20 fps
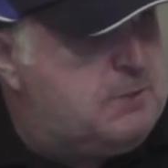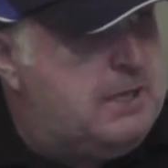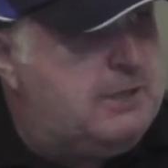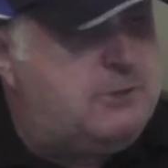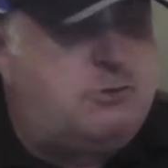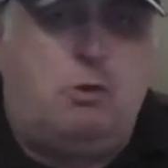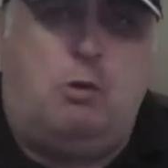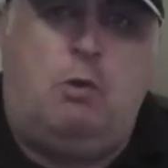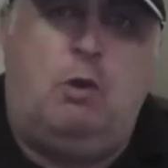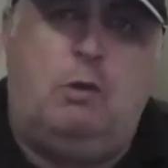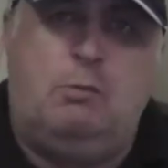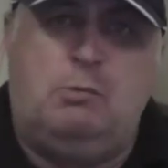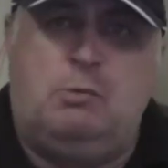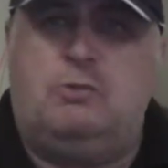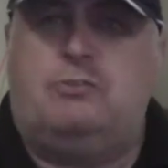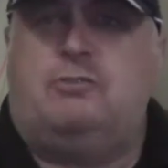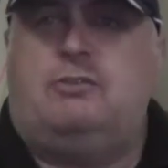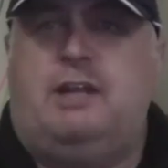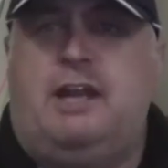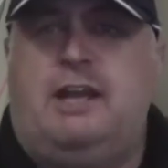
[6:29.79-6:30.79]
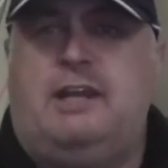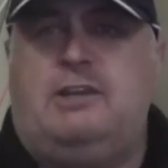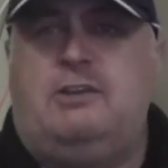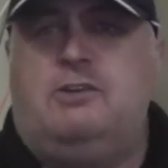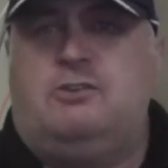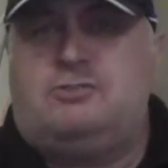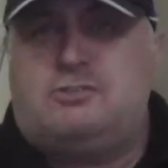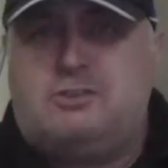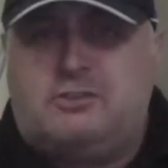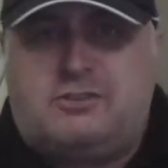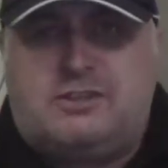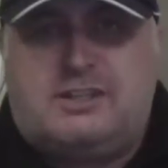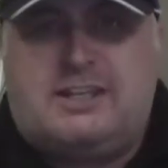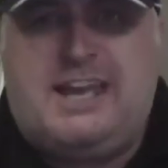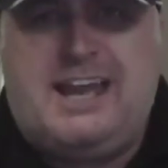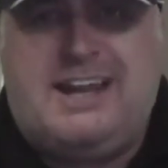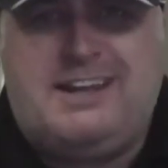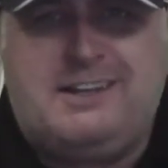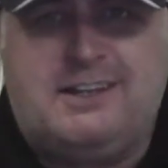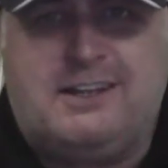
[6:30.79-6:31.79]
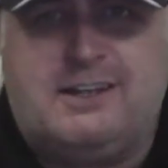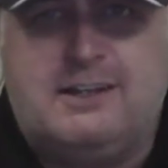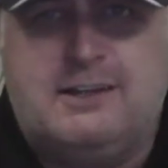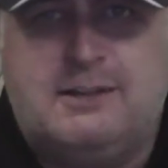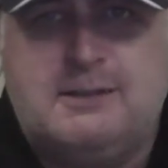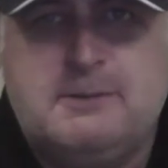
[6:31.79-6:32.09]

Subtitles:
It's almost like you're just getting